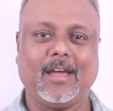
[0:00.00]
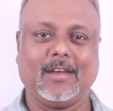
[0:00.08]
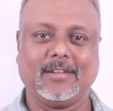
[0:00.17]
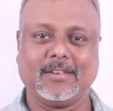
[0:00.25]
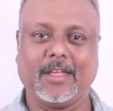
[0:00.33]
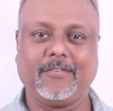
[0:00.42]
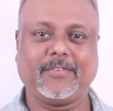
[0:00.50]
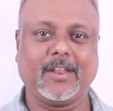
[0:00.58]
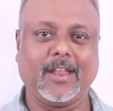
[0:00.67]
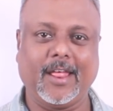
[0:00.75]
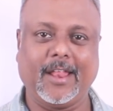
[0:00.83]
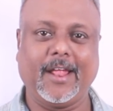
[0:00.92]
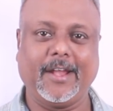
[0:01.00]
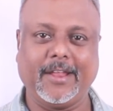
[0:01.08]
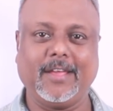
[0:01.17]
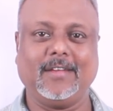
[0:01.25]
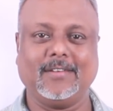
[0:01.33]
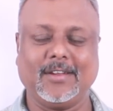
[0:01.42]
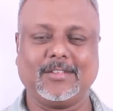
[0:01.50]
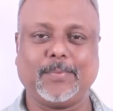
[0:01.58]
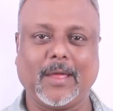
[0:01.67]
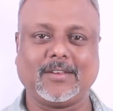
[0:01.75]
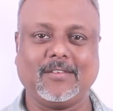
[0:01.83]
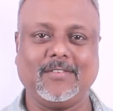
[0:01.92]
NIFT and NID
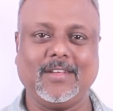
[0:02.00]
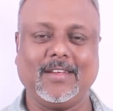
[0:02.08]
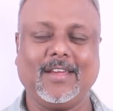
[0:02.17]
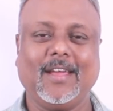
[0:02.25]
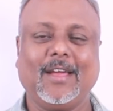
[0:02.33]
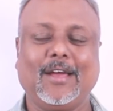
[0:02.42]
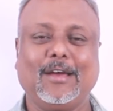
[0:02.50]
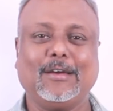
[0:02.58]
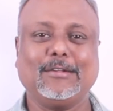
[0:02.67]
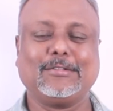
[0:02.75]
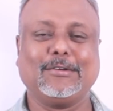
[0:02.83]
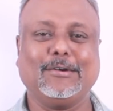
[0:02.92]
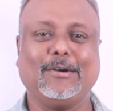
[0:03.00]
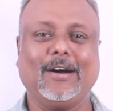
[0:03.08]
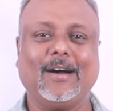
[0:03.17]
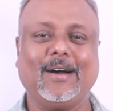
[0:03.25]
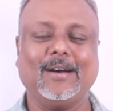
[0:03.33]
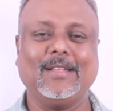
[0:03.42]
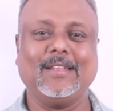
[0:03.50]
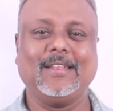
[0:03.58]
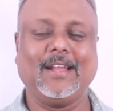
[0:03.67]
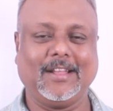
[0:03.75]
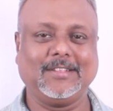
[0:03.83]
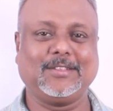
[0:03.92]
respectively. So let
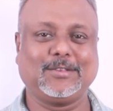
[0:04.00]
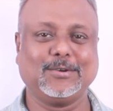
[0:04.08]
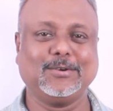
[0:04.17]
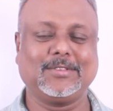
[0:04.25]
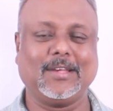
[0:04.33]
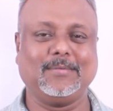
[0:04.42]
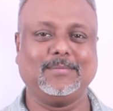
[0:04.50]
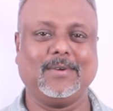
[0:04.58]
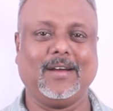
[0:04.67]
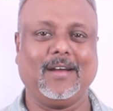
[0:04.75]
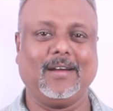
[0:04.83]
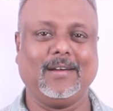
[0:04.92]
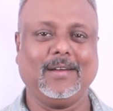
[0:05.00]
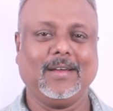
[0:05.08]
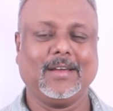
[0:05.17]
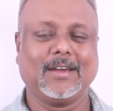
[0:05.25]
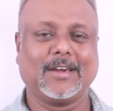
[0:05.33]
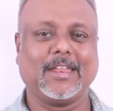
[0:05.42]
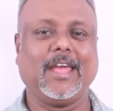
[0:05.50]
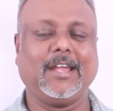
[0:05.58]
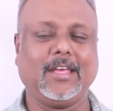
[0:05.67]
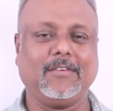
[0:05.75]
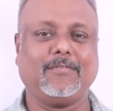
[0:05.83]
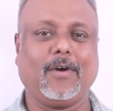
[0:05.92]
us do some creative
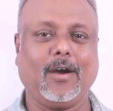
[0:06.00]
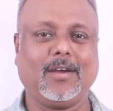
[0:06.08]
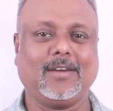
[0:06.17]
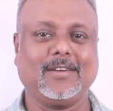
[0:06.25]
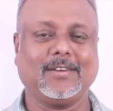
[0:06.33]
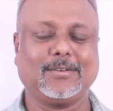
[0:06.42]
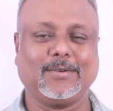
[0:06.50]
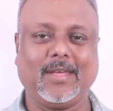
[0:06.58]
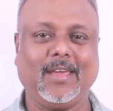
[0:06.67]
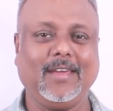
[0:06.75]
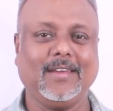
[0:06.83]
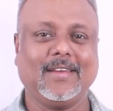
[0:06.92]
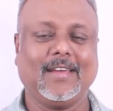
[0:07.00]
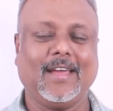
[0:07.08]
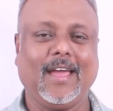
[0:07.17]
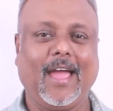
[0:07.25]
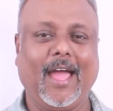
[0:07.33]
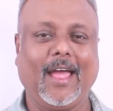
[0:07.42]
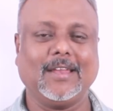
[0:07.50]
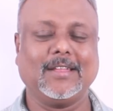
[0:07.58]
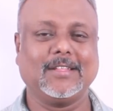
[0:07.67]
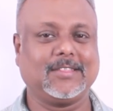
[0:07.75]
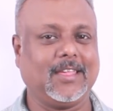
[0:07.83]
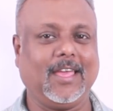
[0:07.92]
work today and
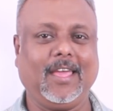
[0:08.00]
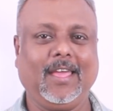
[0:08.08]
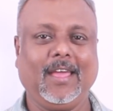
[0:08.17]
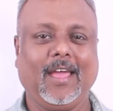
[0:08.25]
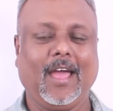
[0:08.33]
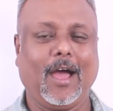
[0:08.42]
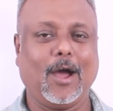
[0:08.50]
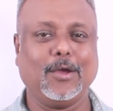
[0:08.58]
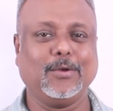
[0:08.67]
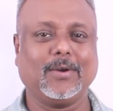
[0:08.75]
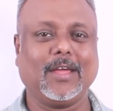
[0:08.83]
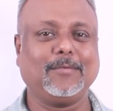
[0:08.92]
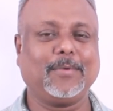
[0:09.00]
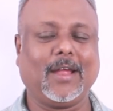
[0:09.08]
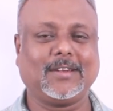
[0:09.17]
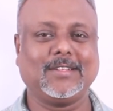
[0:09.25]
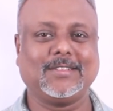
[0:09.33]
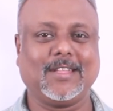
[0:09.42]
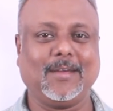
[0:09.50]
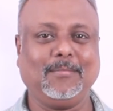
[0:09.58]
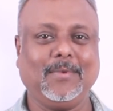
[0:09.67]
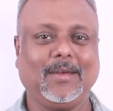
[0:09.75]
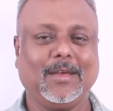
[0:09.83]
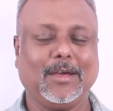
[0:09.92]
see how you can practice them,
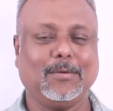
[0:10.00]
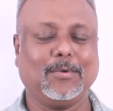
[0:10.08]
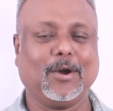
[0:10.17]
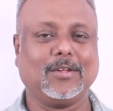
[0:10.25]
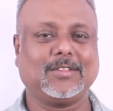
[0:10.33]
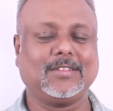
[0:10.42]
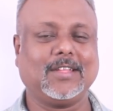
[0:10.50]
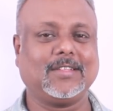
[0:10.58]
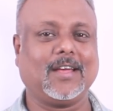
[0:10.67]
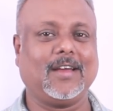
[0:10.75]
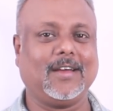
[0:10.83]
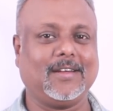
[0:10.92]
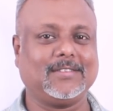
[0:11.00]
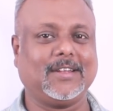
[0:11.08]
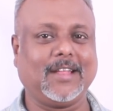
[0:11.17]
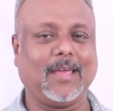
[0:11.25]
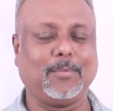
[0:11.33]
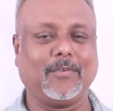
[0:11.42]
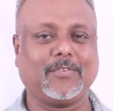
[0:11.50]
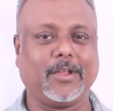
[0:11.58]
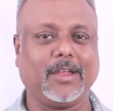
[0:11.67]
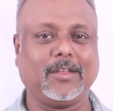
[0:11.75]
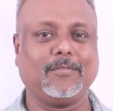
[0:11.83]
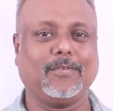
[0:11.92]
because this is the type of
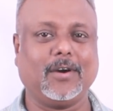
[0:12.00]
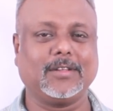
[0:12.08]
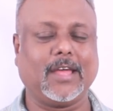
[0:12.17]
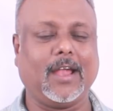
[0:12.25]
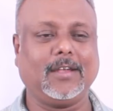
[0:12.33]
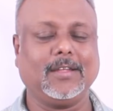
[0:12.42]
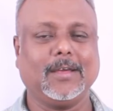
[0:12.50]
creative work that